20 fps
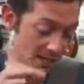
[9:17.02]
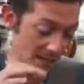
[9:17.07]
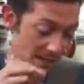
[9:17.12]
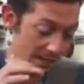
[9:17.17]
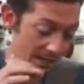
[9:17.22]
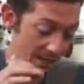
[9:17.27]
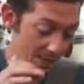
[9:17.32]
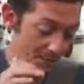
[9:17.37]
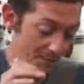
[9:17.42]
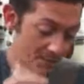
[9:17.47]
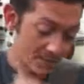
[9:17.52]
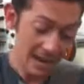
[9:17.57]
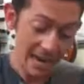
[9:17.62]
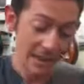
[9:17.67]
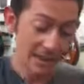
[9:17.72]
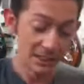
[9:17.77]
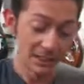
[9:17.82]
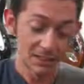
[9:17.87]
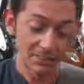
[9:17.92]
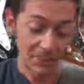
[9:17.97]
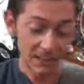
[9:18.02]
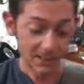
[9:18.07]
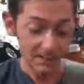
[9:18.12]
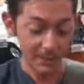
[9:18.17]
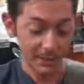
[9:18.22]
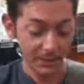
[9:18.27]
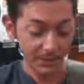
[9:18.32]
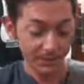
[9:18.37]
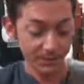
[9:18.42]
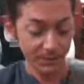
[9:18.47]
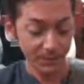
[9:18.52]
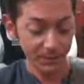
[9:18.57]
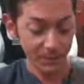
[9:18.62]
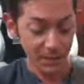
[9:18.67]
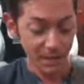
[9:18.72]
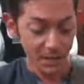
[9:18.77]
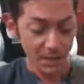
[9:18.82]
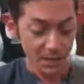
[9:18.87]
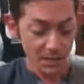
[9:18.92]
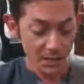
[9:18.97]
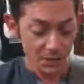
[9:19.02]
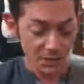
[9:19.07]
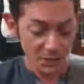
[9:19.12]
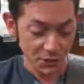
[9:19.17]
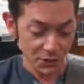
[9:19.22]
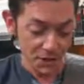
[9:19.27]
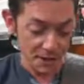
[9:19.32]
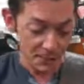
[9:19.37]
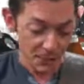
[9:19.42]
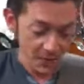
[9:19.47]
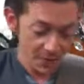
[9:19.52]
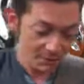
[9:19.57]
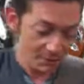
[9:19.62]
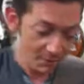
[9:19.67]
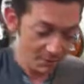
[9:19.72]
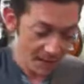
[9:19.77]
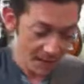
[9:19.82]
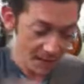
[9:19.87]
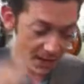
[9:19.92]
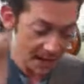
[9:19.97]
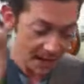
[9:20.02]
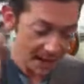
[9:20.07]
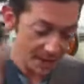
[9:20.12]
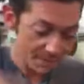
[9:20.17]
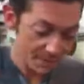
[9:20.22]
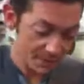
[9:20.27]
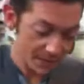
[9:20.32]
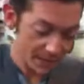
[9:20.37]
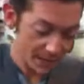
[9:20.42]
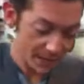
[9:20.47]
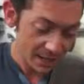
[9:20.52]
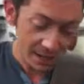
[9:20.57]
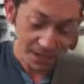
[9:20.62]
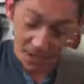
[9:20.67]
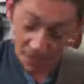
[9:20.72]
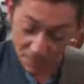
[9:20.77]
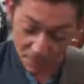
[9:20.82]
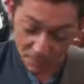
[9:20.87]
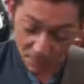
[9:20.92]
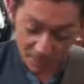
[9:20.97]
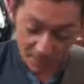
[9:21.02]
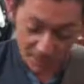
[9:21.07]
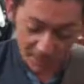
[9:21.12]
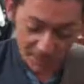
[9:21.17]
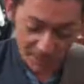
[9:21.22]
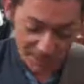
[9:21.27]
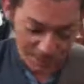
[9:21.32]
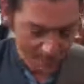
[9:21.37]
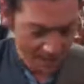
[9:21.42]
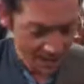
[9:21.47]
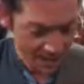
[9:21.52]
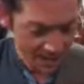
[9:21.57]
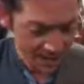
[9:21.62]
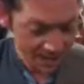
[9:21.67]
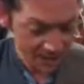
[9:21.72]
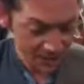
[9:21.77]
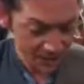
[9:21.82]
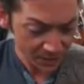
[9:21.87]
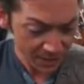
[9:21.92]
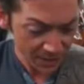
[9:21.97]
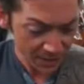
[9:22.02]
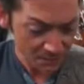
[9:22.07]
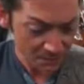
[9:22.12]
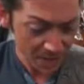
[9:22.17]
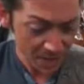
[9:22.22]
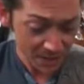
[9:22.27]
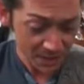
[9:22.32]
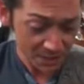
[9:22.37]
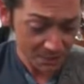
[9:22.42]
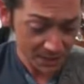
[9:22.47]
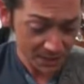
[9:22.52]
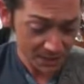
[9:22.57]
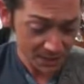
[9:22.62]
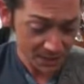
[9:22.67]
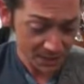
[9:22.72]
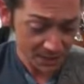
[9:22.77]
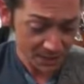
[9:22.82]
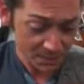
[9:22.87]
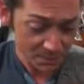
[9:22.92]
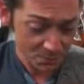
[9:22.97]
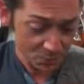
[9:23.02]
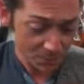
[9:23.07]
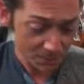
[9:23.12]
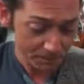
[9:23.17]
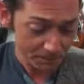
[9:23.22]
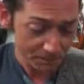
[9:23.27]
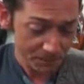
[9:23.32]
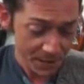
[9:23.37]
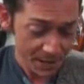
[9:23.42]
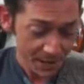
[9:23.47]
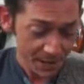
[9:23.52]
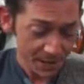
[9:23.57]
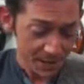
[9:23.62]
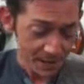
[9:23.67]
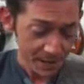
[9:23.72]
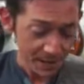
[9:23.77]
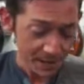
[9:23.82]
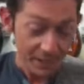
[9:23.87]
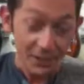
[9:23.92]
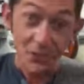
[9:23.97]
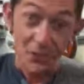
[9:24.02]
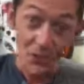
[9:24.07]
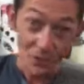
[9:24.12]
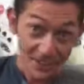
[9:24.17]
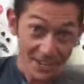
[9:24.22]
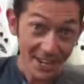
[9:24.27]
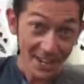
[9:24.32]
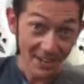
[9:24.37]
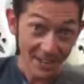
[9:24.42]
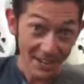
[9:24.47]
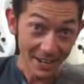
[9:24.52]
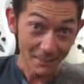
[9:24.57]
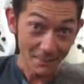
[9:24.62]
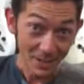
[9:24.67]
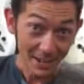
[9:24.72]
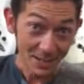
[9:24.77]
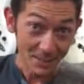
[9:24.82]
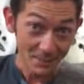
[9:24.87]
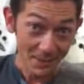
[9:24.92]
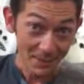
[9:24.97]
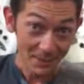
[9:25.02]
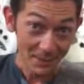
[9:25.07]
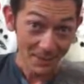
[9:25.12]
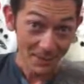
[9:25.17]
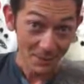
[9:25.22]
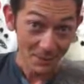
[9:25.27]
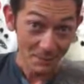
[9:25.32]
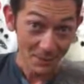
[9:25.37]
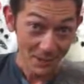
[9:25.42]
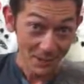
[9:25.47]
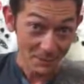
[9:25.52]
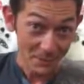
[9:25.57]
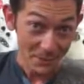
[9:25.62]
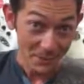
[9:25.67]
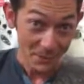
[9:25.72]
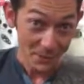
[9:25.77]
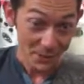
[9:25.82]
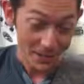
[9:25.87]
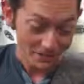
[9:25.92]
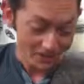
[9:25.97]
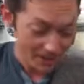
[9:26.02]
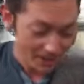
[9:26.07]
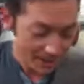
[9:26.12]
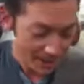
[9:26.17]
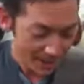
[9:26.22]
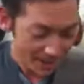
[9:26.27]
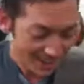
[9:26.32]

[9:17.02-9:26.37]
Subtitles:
I love that pedal. So jumping on from there, I have another Boss pedal. Man, I have a lot of Boss pedals on this board. You can get a lot of Boss pedals here at Pop's Music Shop.